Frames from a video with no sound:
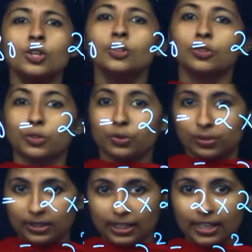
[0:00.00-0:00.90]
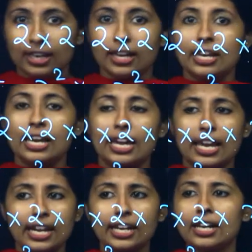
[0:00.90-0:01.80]
So you see
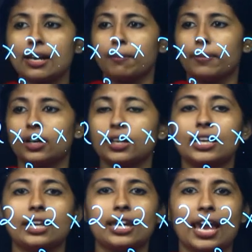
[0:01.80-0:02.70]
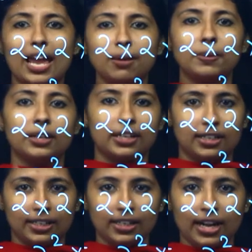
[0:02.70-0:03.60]
any number can be
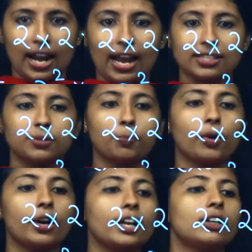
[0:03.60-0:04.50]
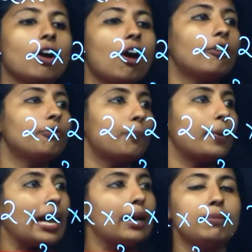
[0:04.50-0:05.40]
written as the product of
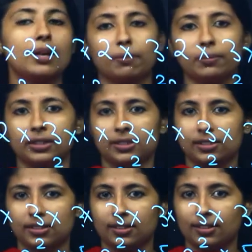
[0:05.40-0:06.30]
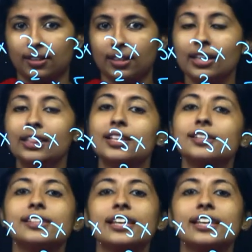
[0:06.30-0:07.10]
prime numbers. This is